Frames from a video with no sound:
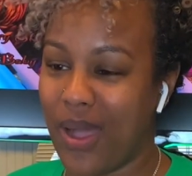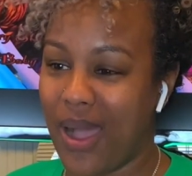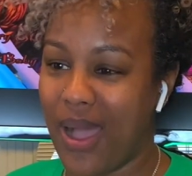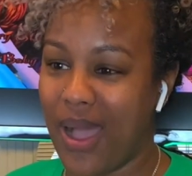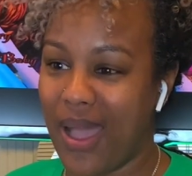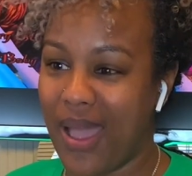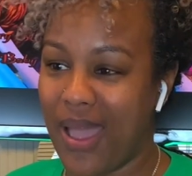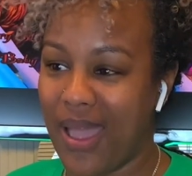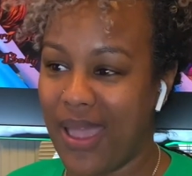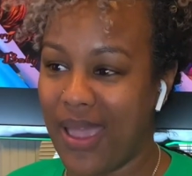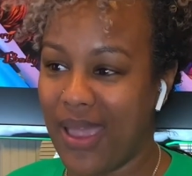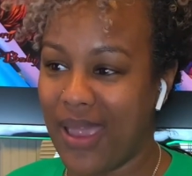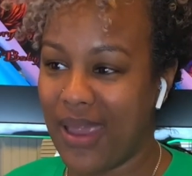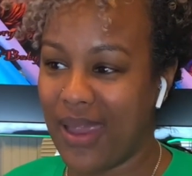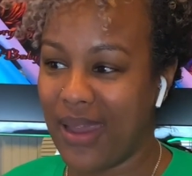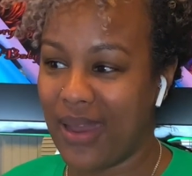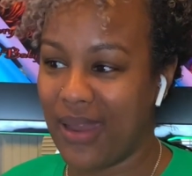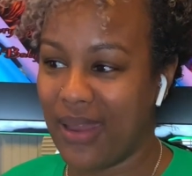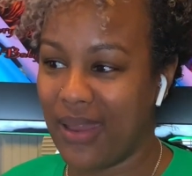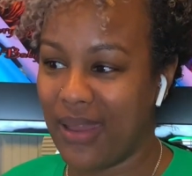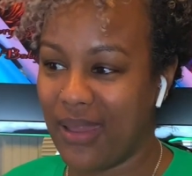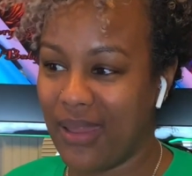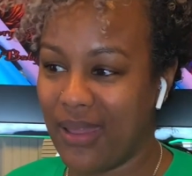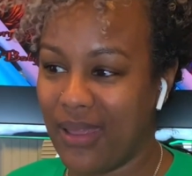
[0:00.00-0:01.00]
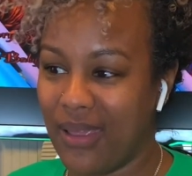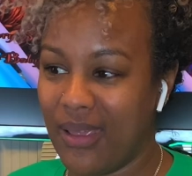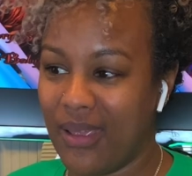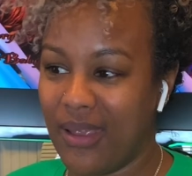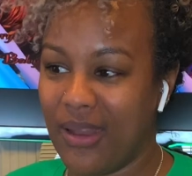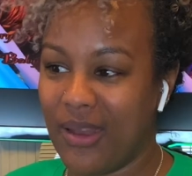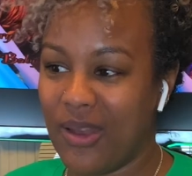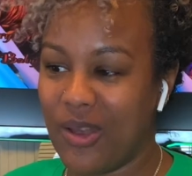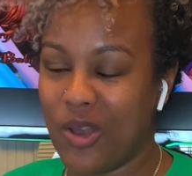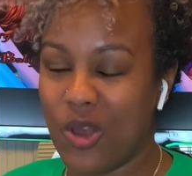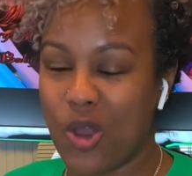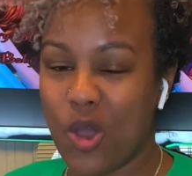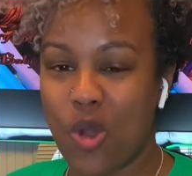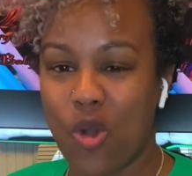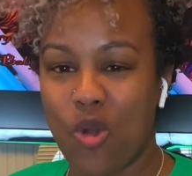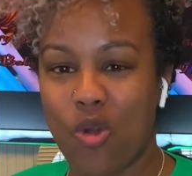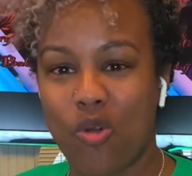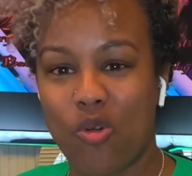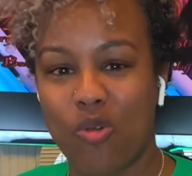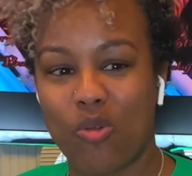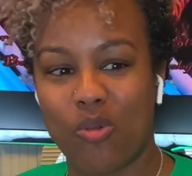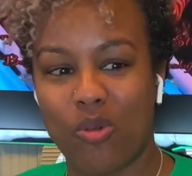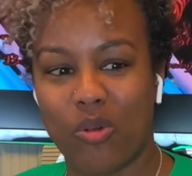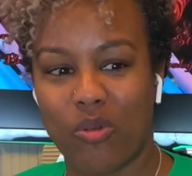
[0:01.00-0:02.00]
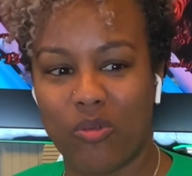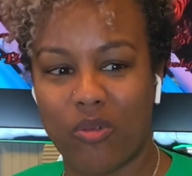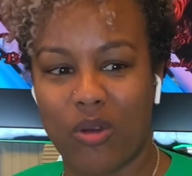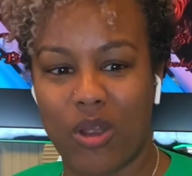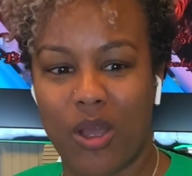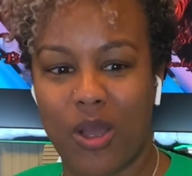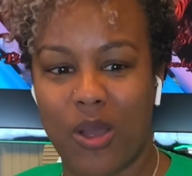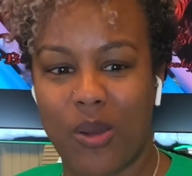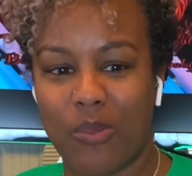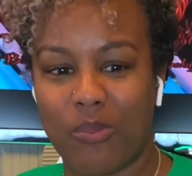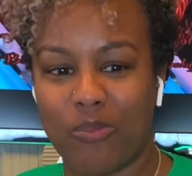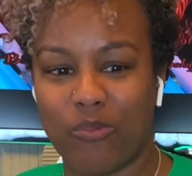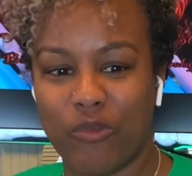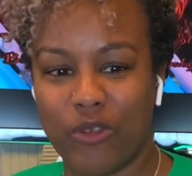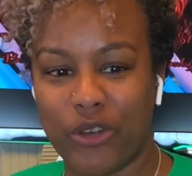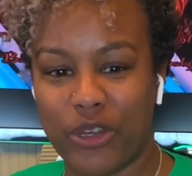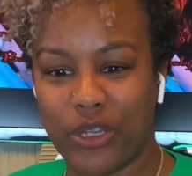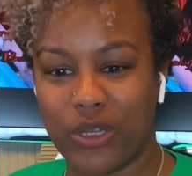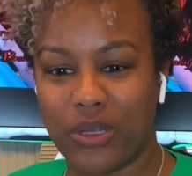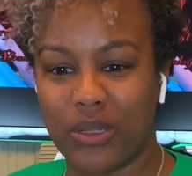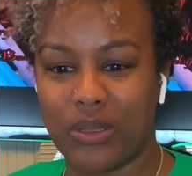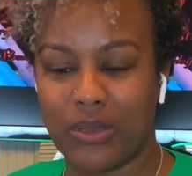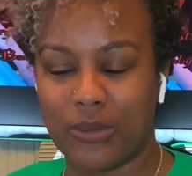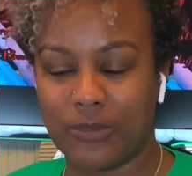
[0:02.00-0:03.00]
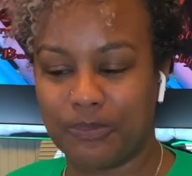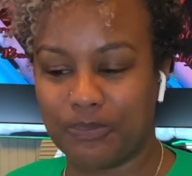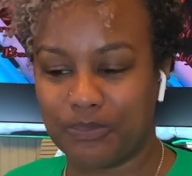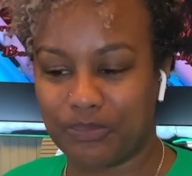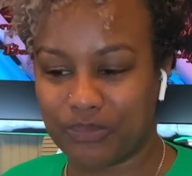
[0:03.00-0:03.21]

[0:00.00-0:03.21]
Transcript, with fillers: I had no um, real